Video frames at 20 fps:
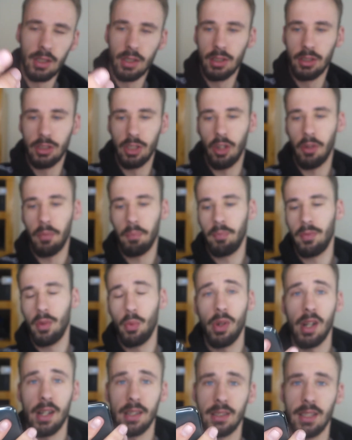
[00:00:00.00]
So
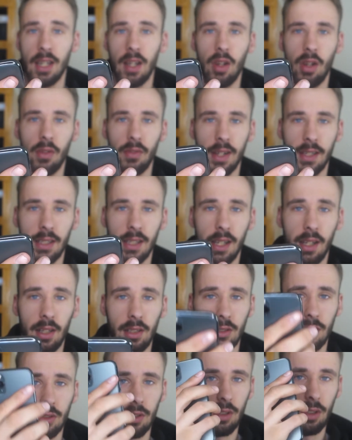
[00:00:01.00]
we're going to see how long that
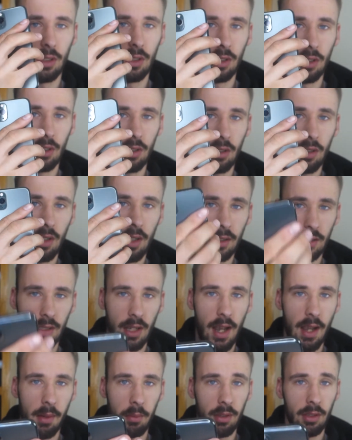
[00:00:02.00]
takes, going to
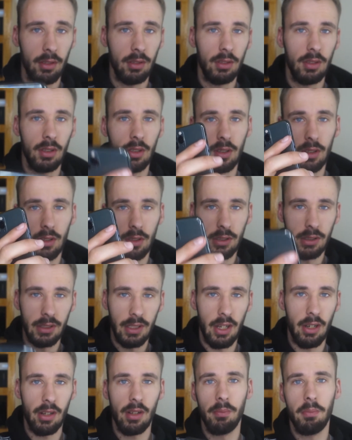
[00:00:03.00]
time it, see
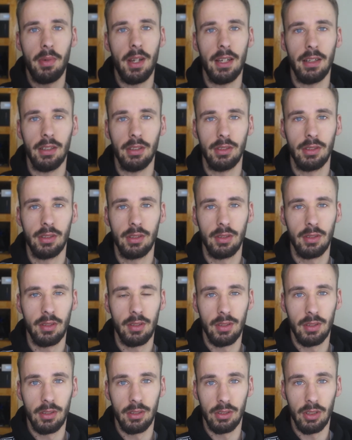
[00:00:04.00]
how it compares.
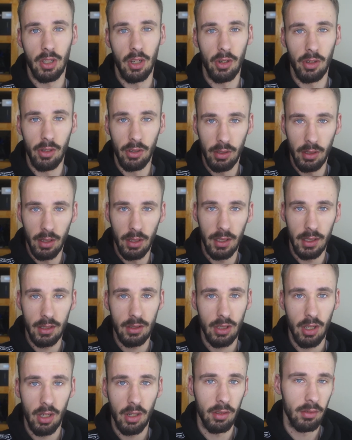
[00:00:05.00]
So let's
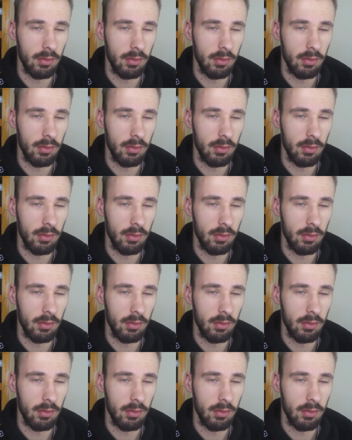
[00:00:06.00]
go.